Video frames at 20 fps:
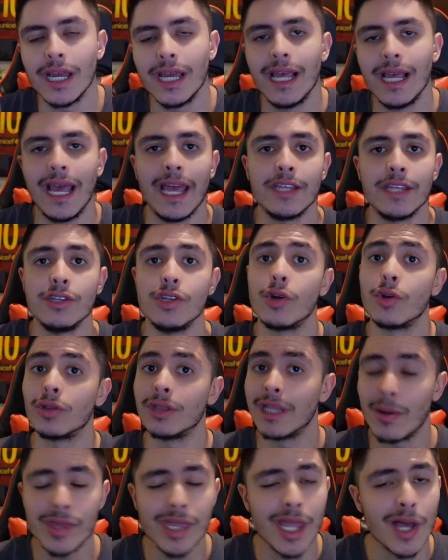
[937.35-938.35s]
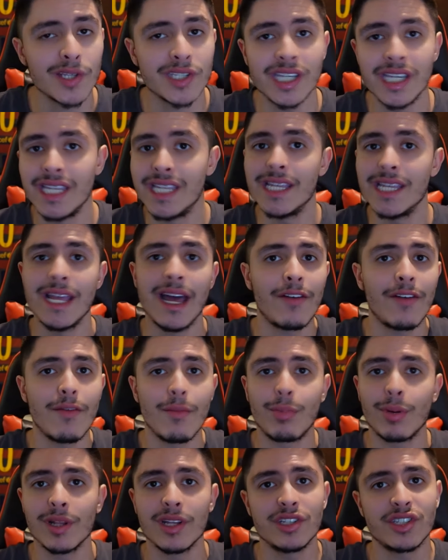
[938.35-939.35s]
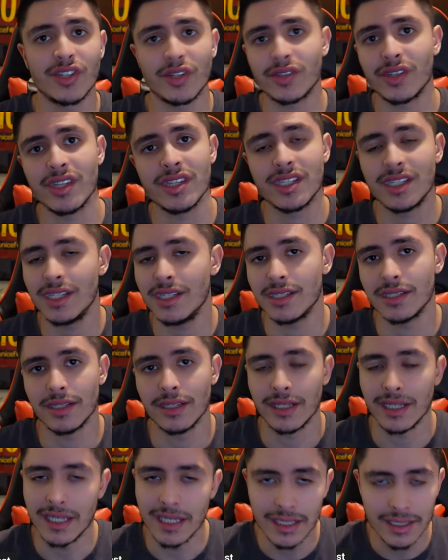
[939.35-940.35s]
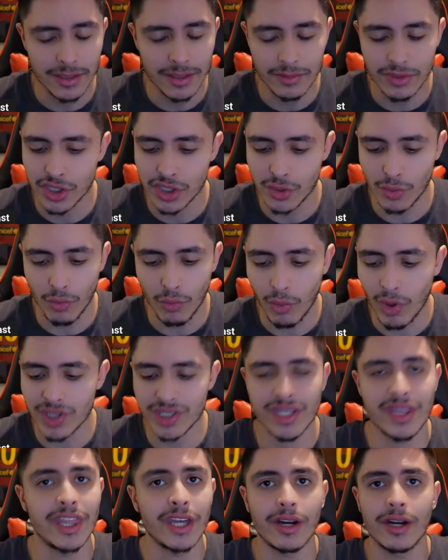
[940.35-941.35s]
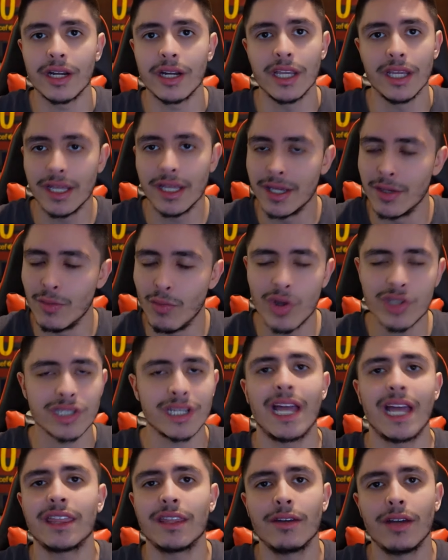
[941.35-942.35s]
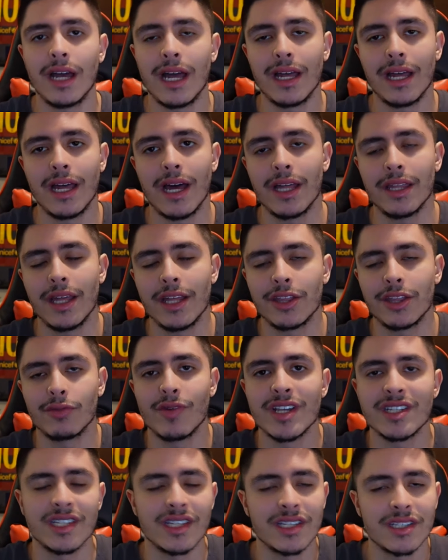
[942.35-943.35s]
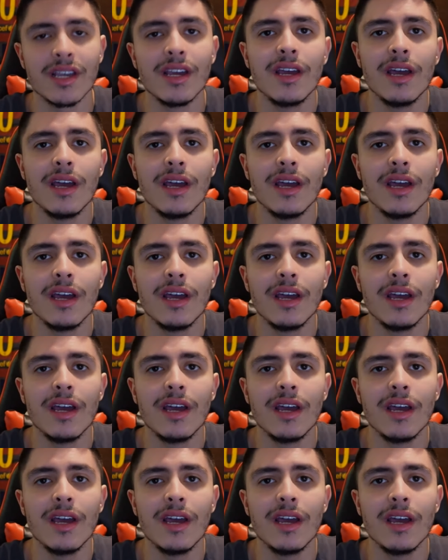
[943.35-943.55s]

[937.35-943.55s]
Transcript: And you know, Lewandowski, he didn't have a brilliant start to the season. He just wasn't there. He wasn't at the races.